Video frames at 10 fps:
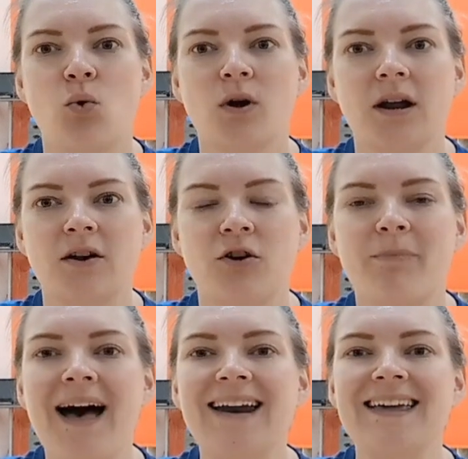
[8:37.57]
organ on your
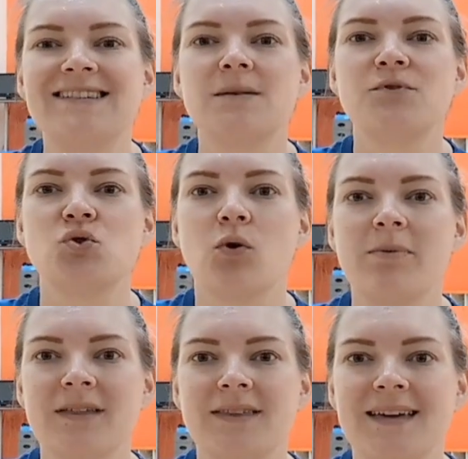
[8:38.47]
body, it's
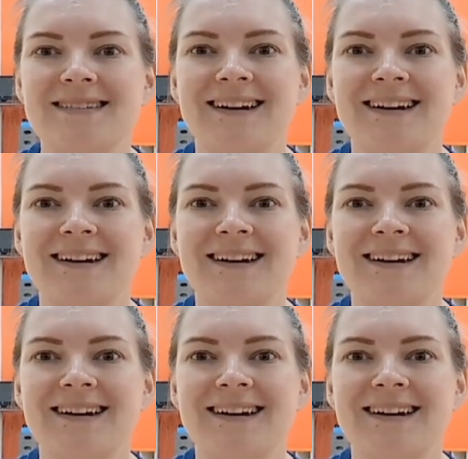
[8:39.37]
absorbing things.